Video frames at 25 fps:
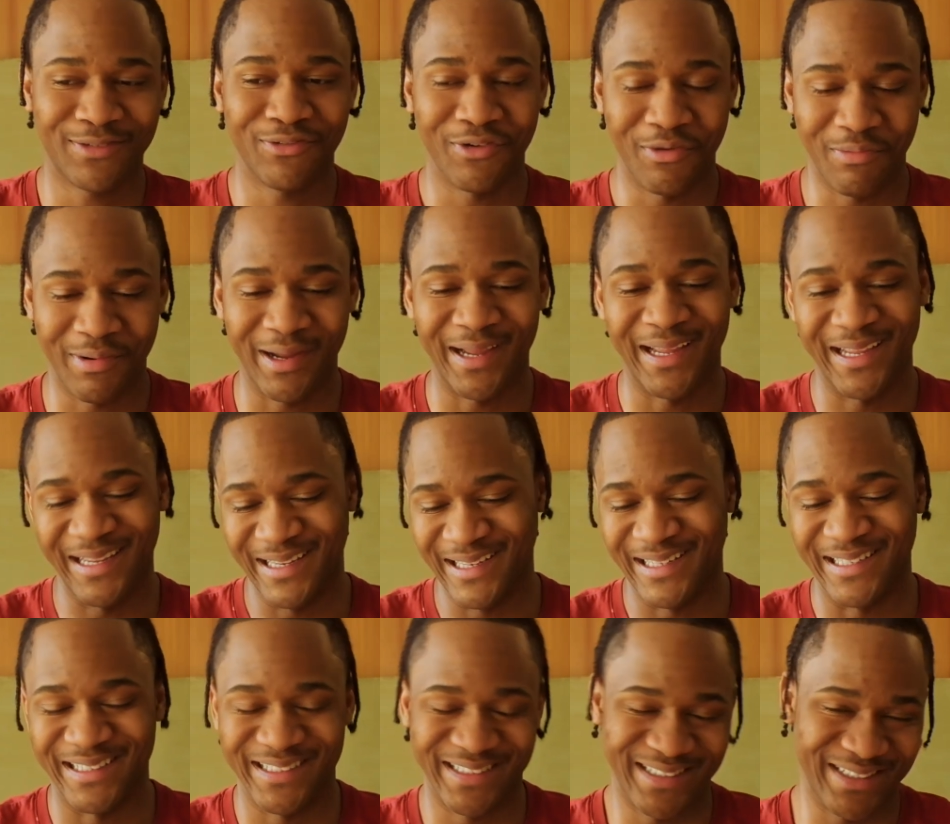for my
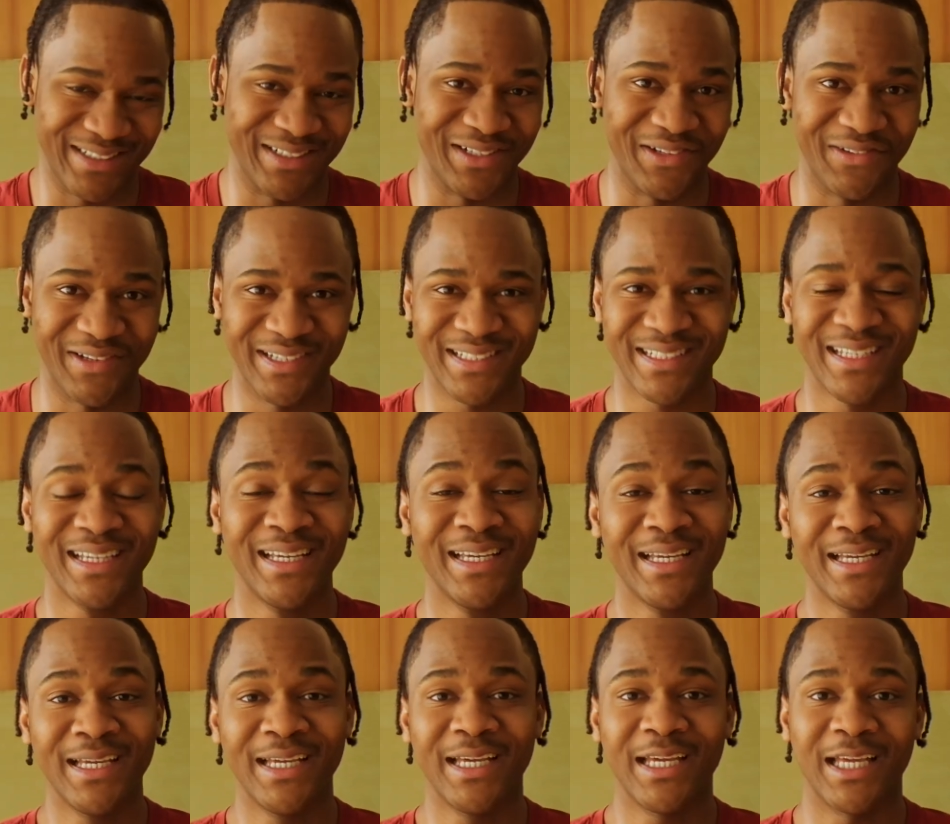English always.
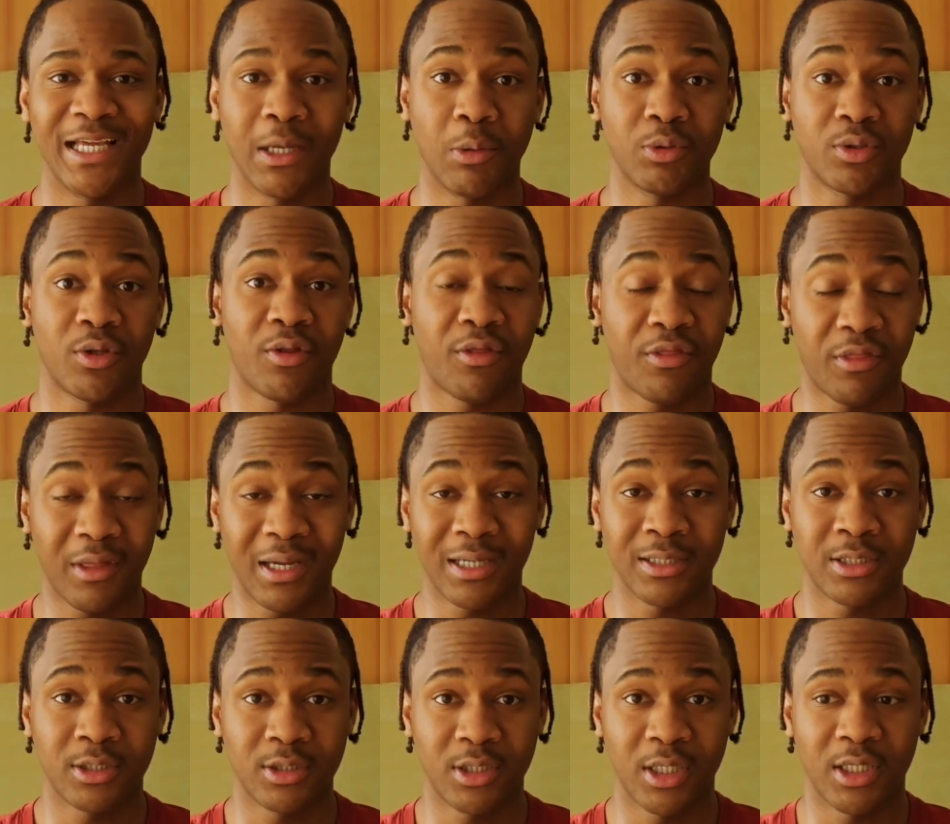It was a
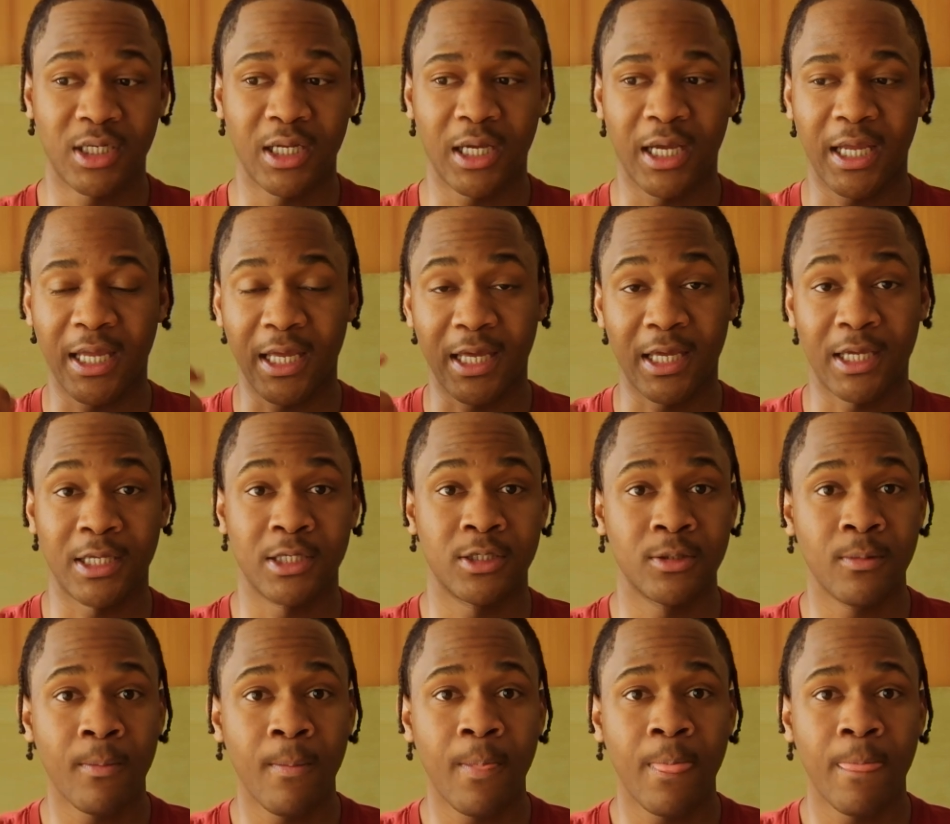thought that I had.